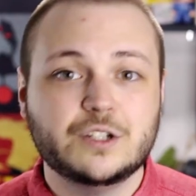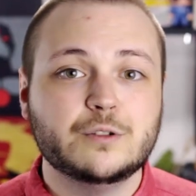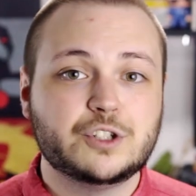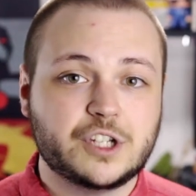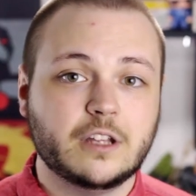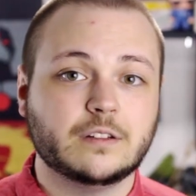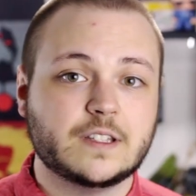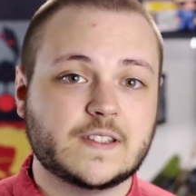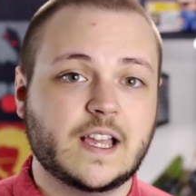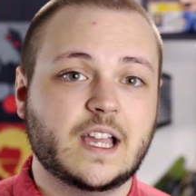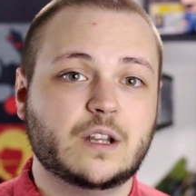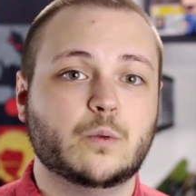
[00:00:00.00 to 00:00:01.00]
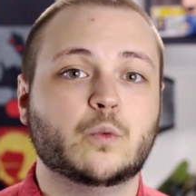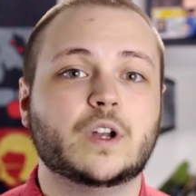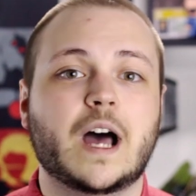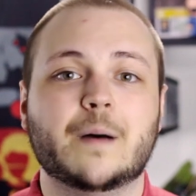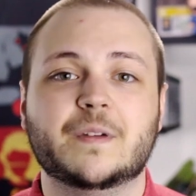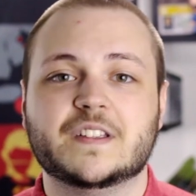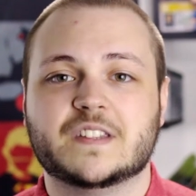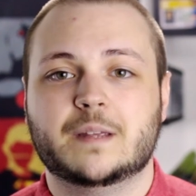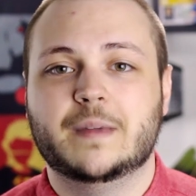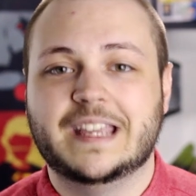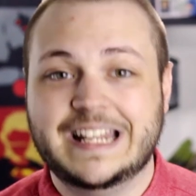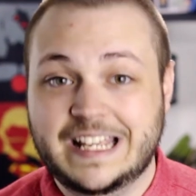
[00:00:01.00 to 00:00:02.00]
new shield design would obviously
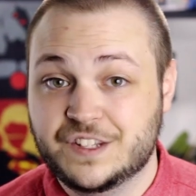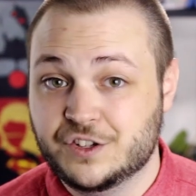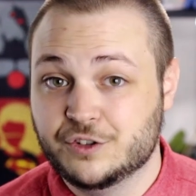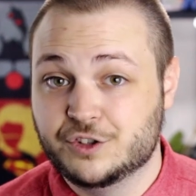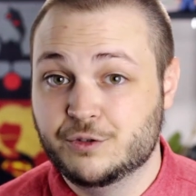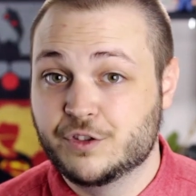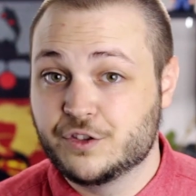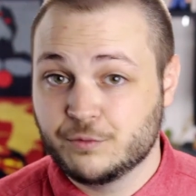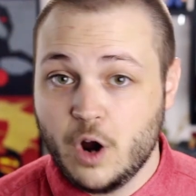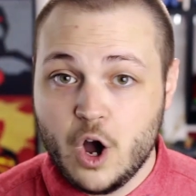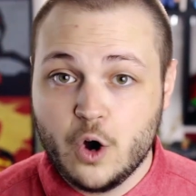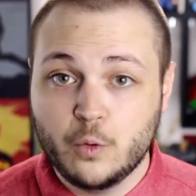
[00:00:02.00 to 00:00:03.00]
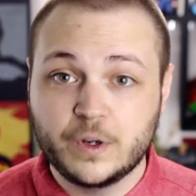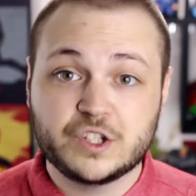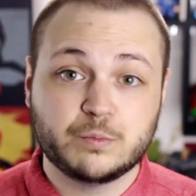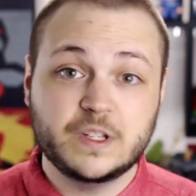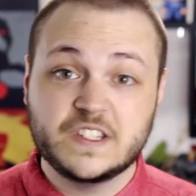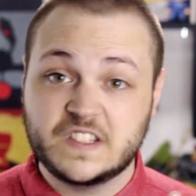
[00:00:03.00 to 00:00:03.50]
make it easier to throw, which we